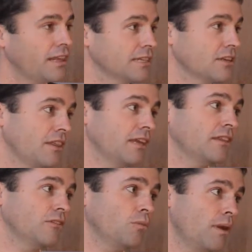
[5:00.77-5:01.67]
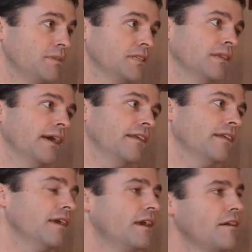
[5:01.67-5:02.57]
things I think that the web has allowed
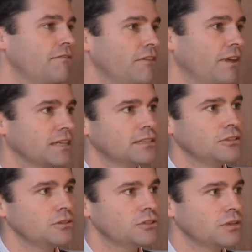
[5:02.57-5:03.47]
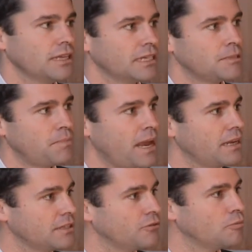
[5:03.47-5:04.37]
Fairfax to do is really
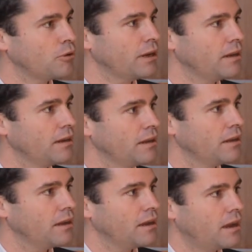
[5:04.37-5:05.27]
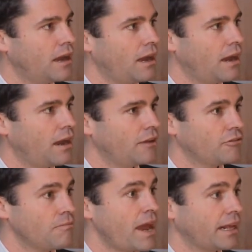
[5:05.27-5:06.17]
expand its footprint
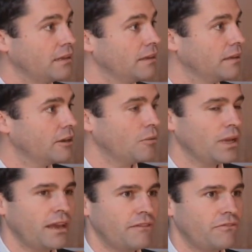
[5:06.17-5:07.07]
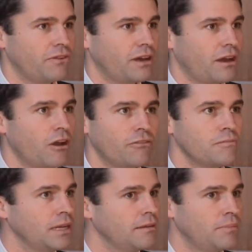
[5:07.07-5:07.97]
dramatically. We have over
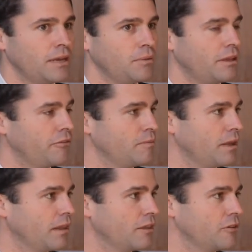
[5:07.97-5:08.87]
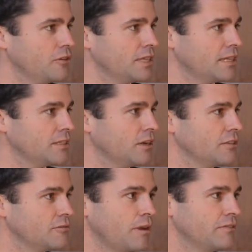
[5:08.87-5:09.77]
1 million people every month who use our
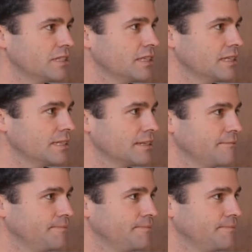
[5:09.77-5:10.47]
sites from overseas.